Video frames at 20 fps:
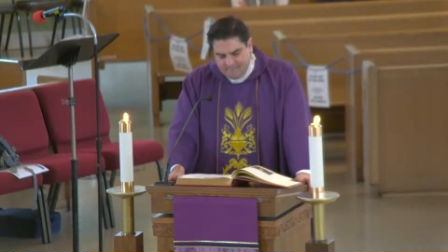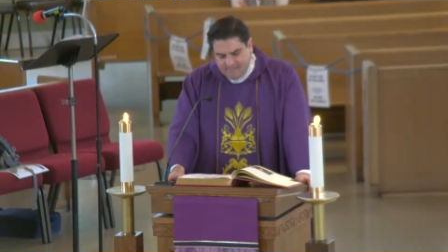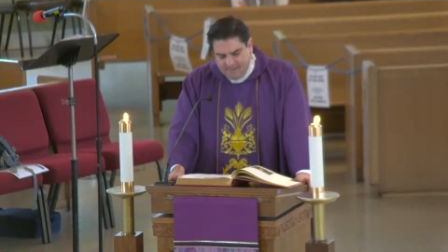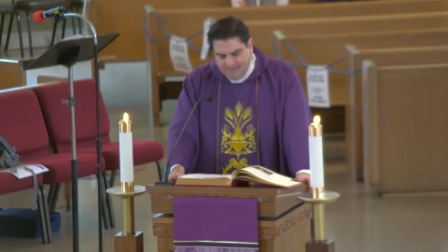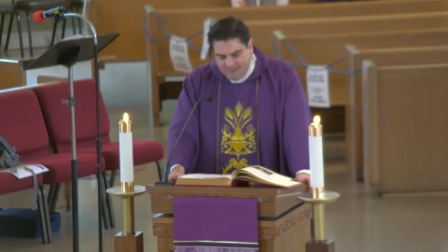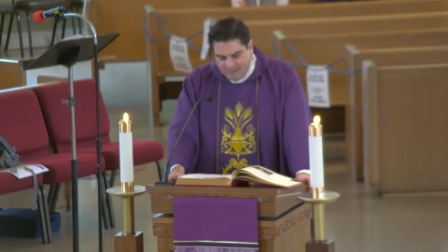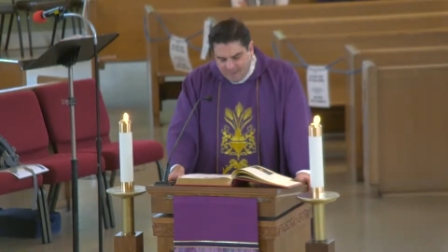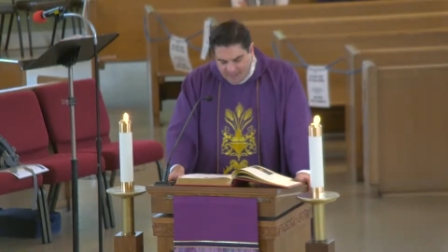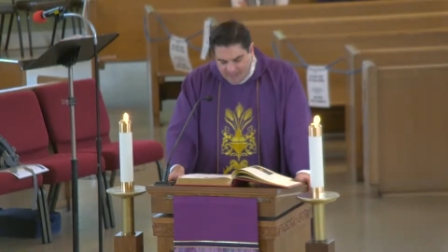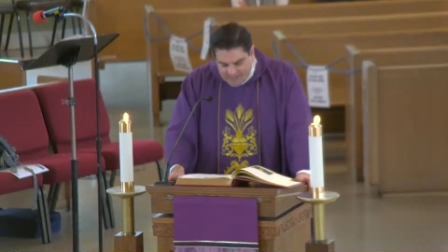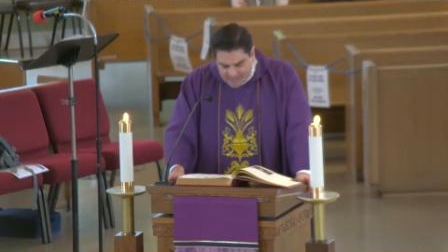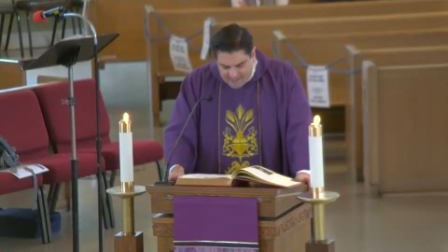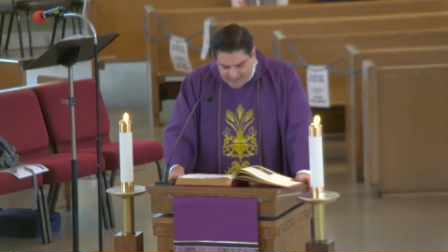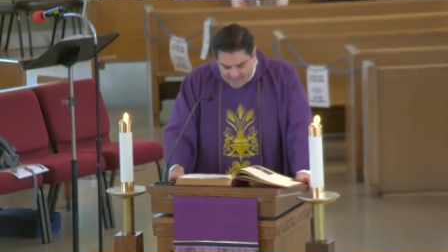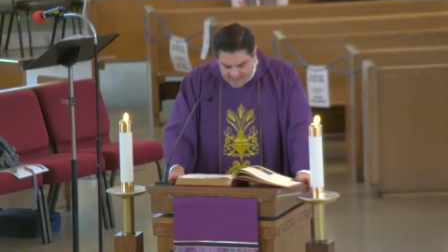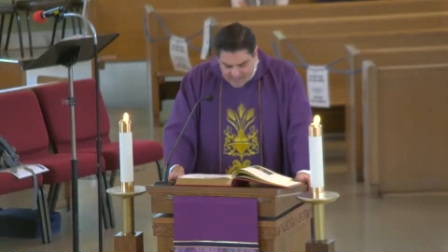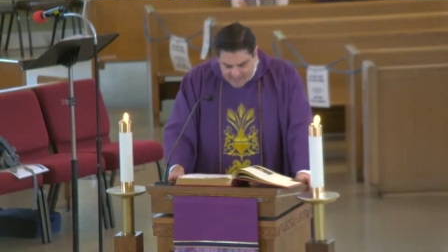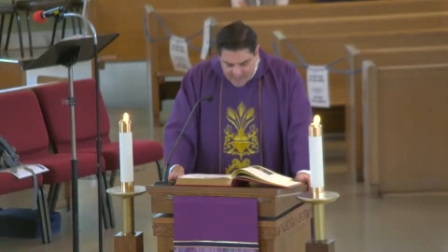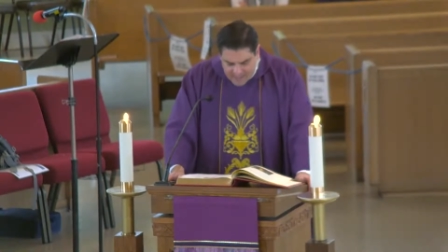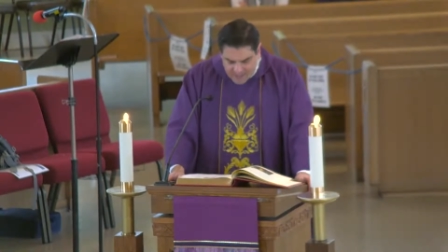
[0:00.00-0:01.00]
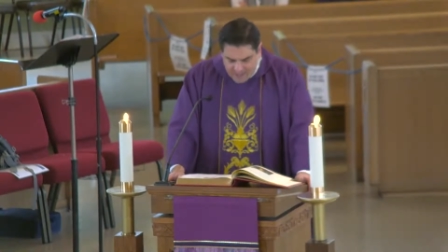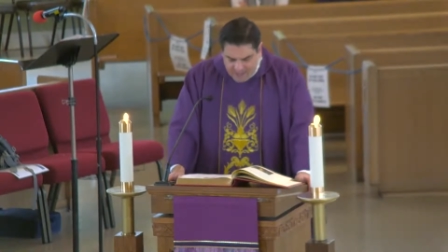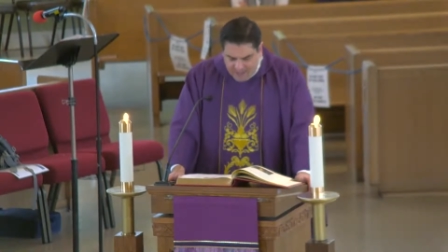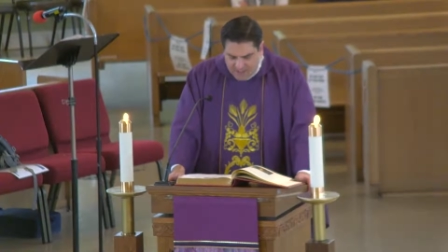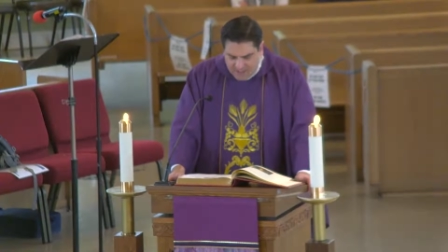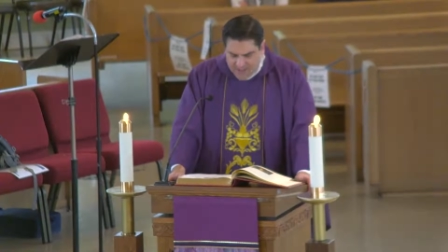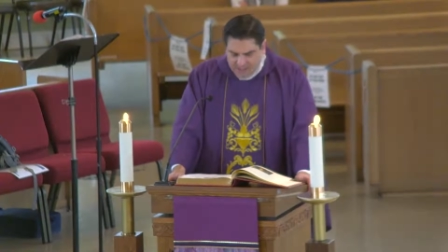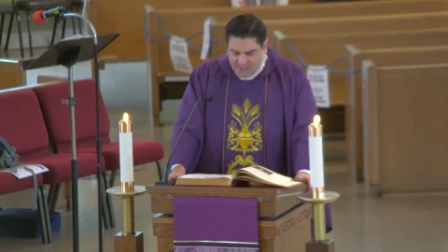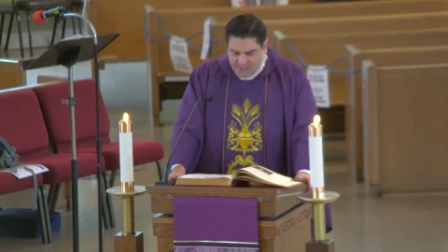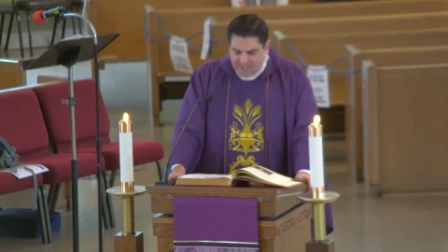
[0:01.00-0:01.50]
In Christ's temptation
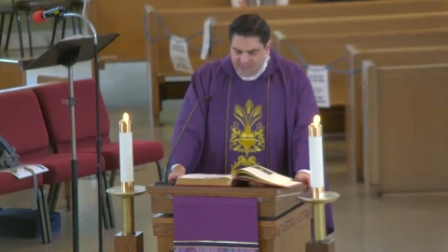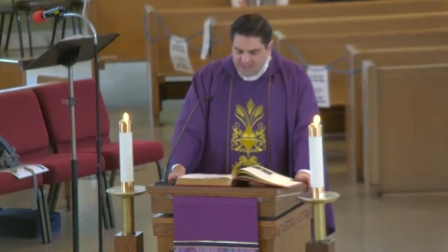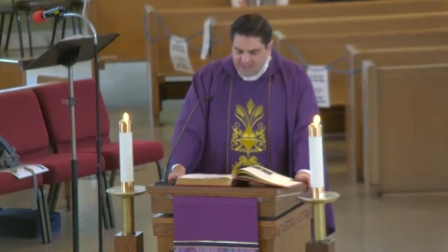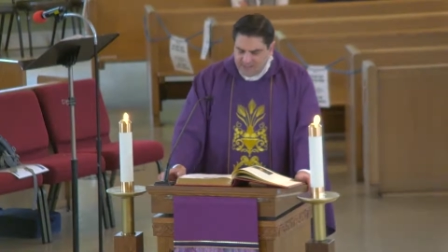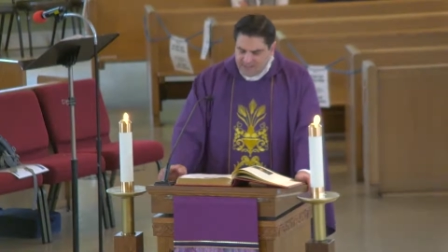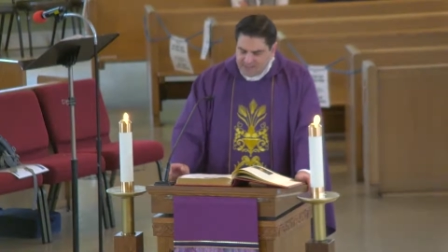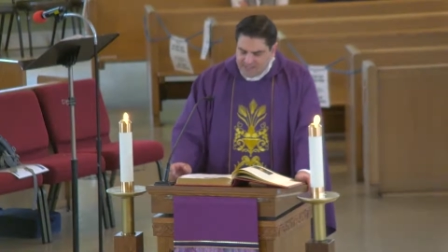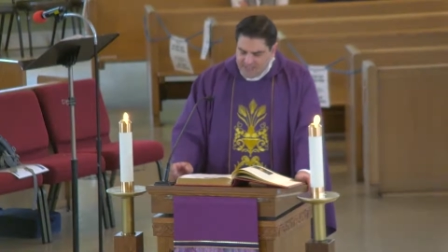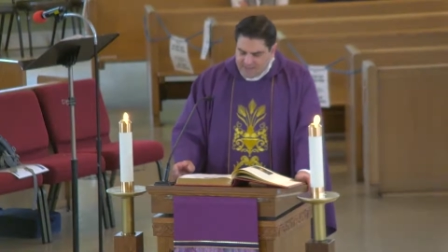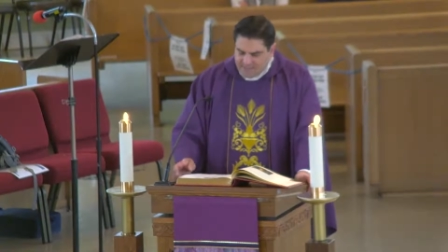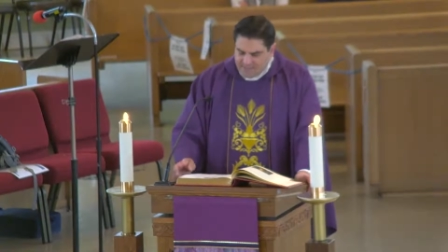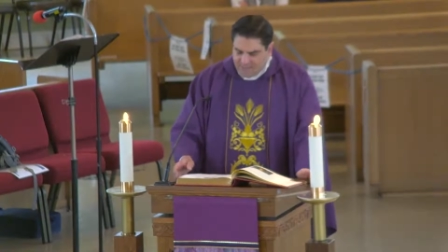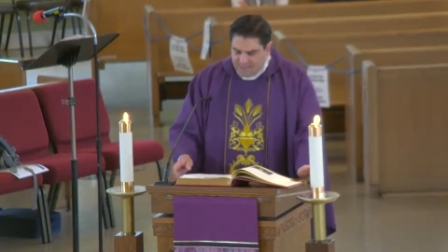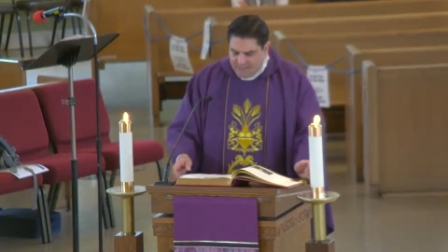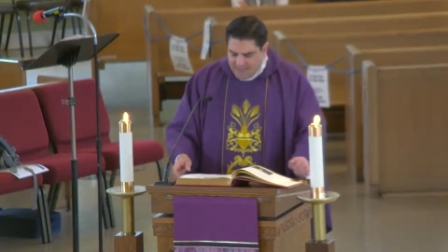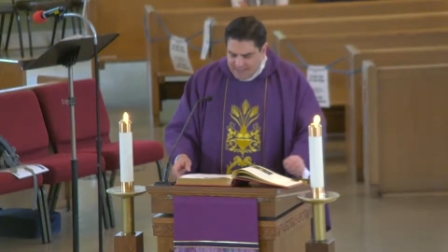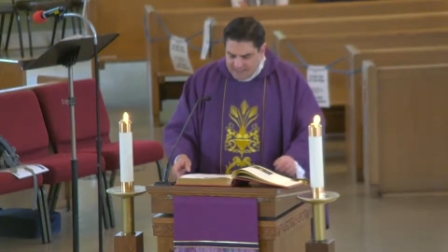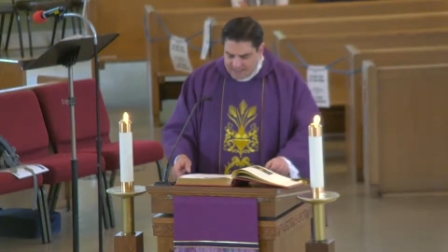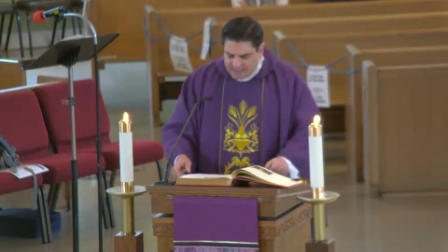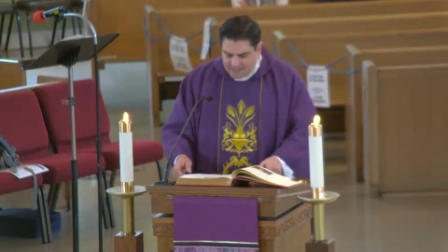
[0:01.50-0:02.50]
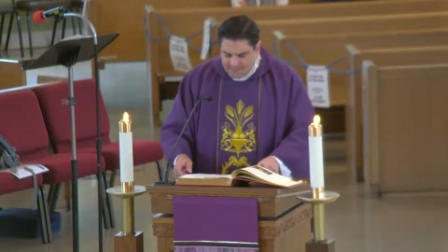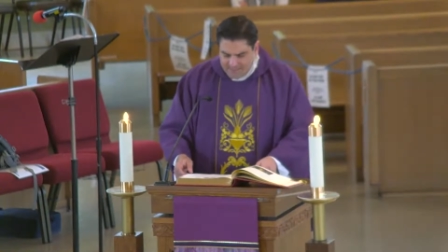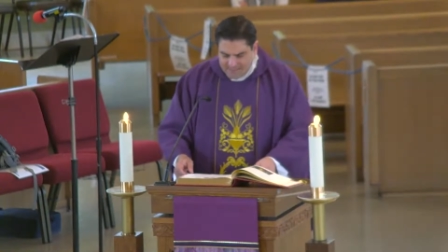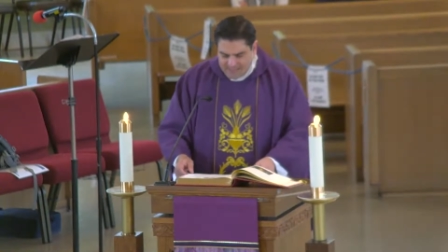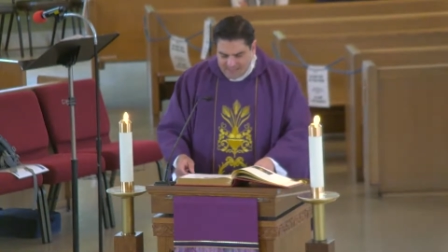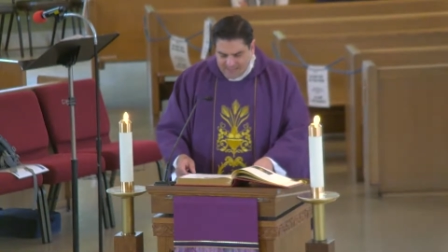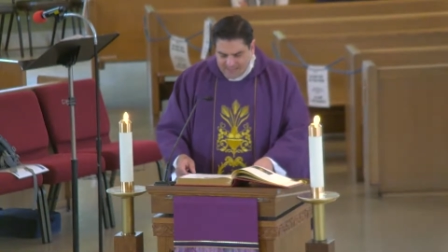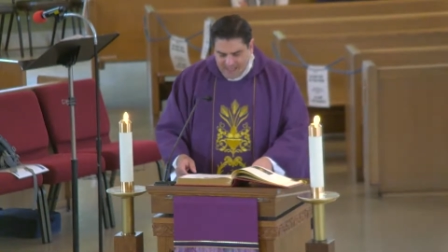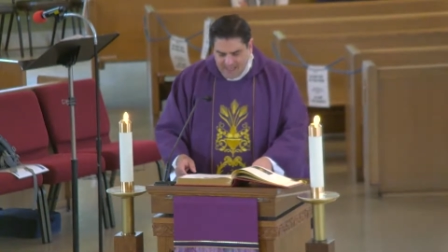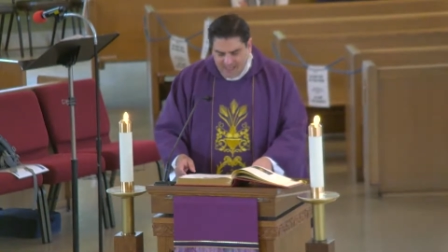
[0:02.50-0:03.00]
in the desert, the devil makes the
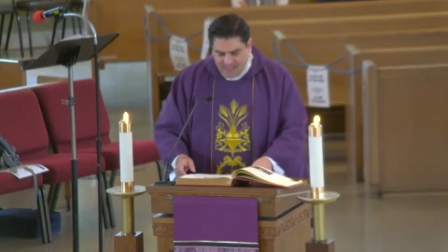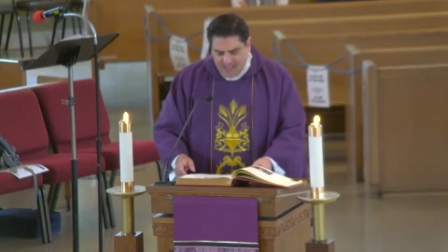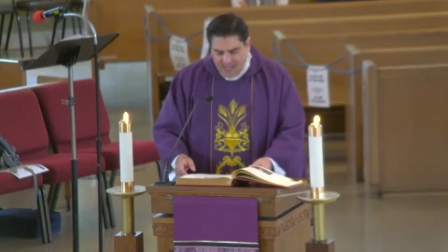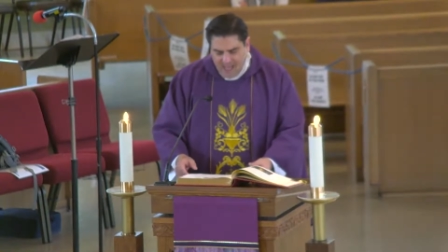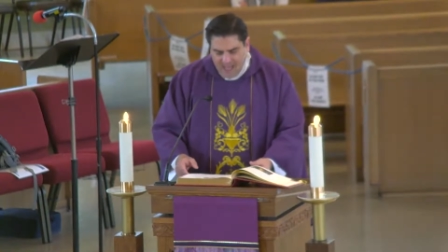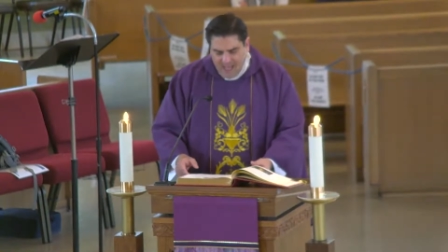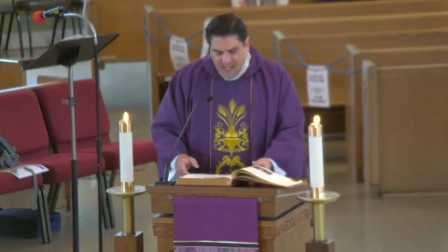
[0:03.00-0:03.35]
mistake